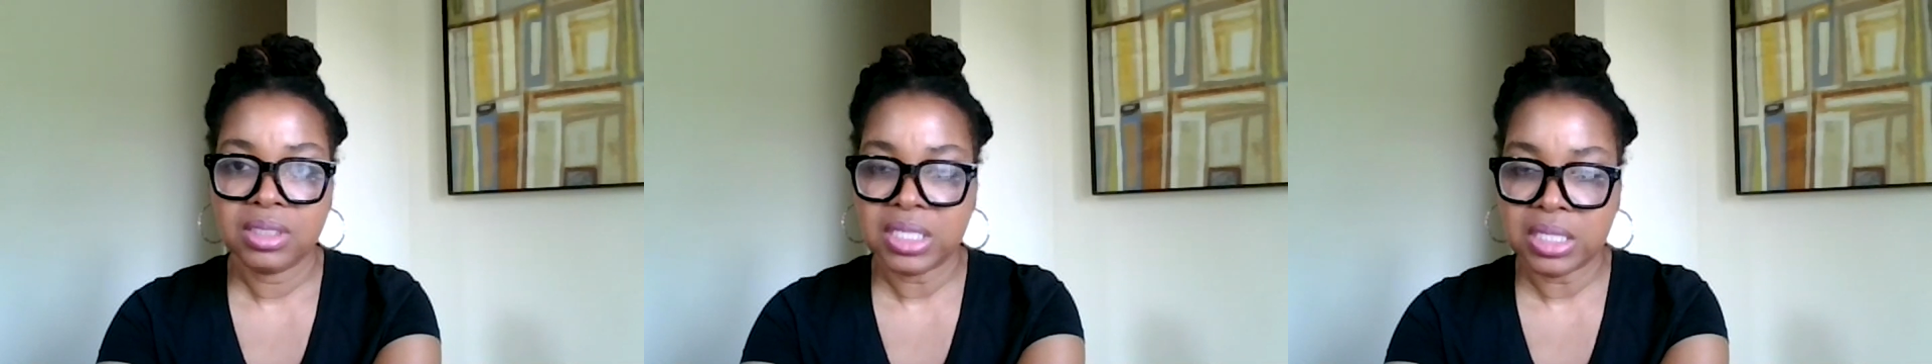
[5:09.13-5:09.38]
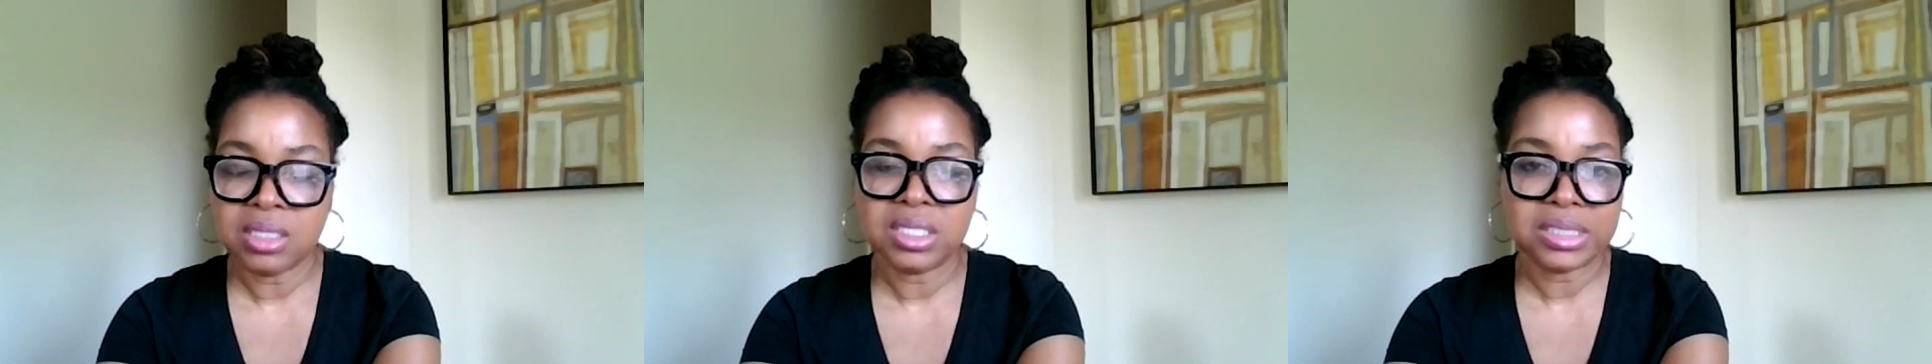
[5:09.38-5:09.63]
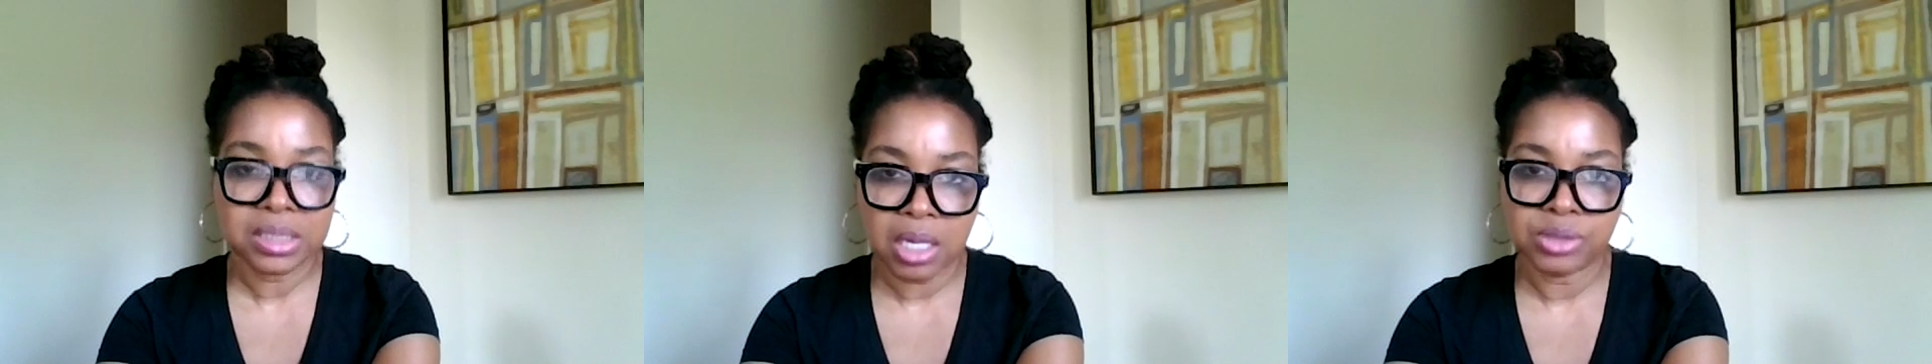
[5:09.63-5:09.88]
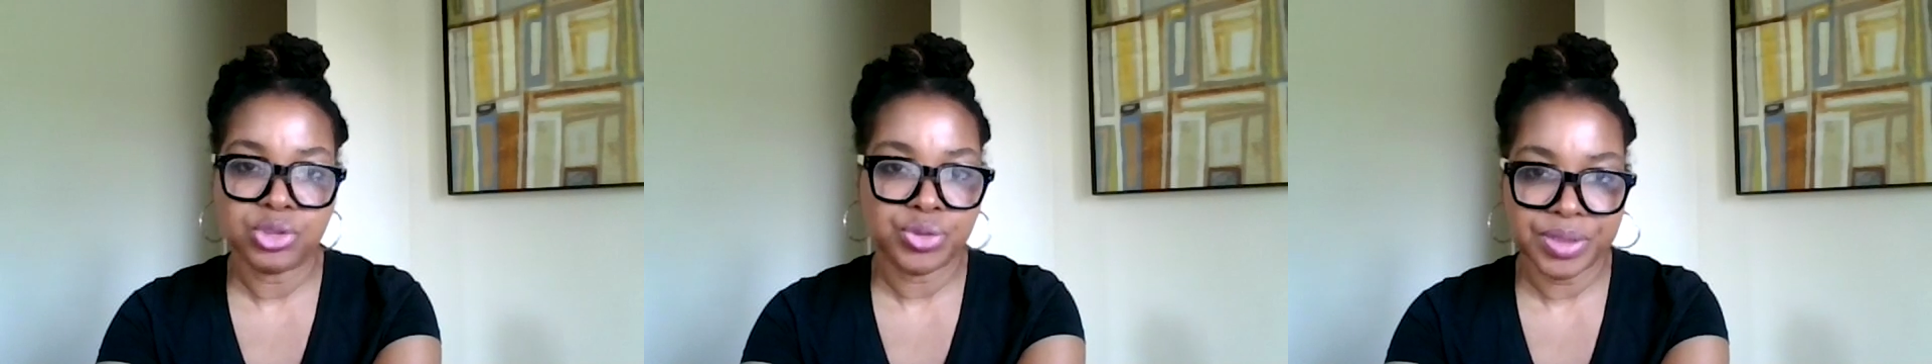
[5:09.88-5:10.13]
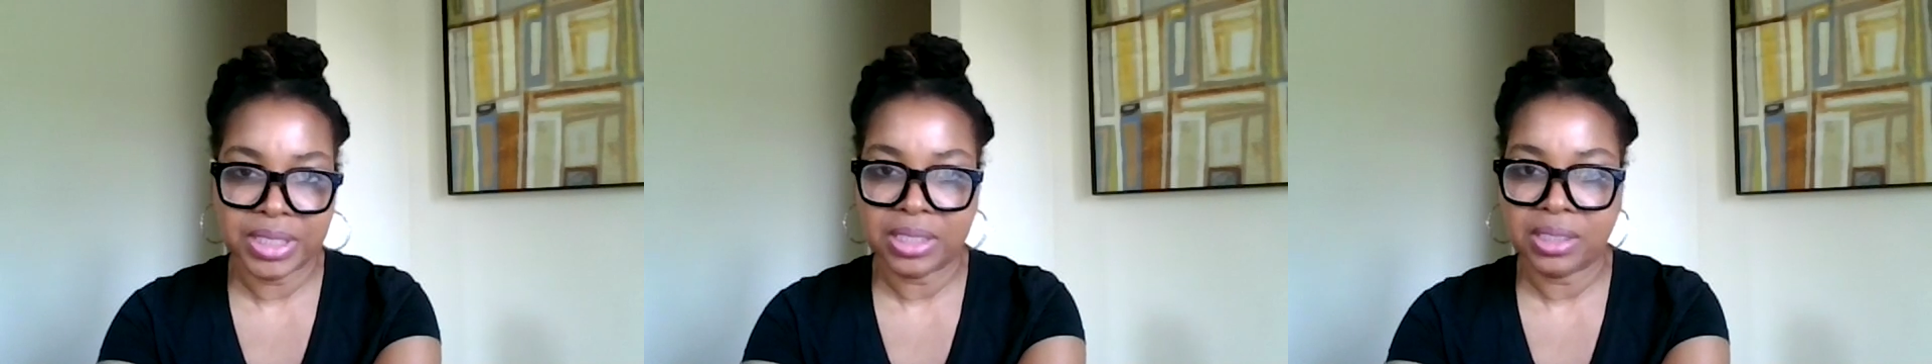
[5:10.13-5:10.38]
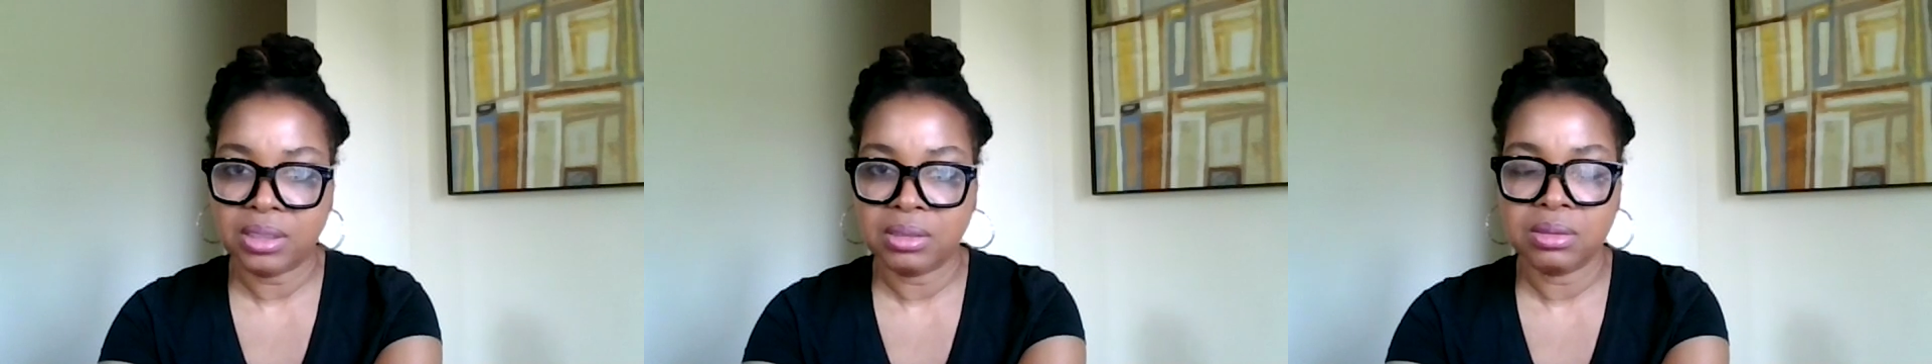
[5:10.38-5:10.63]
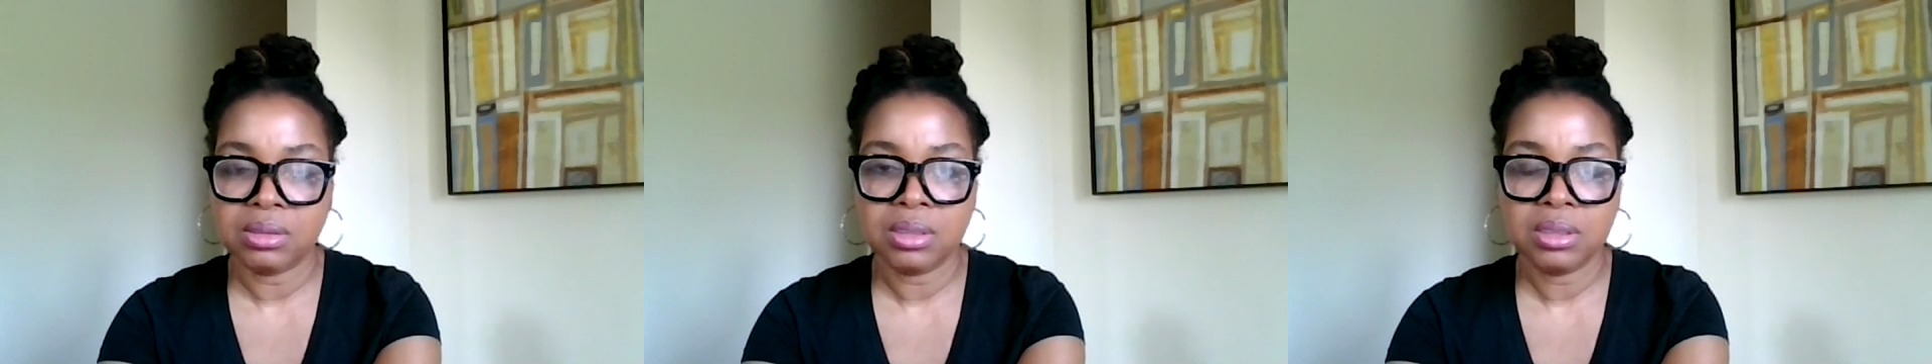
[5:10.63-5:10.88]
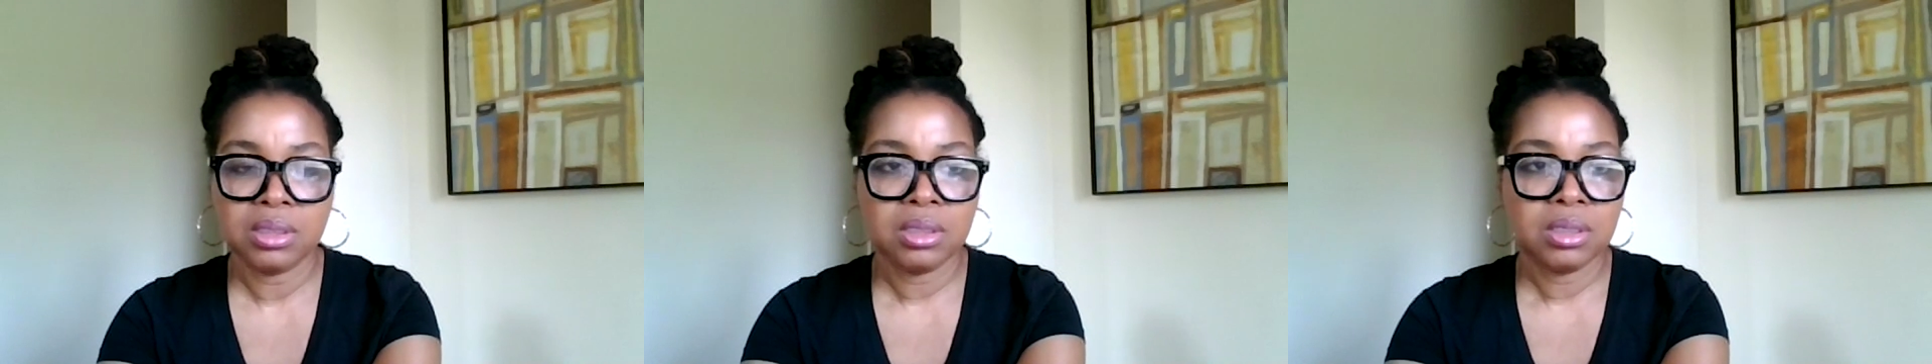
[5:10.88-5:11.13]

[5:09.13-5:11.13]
in this country in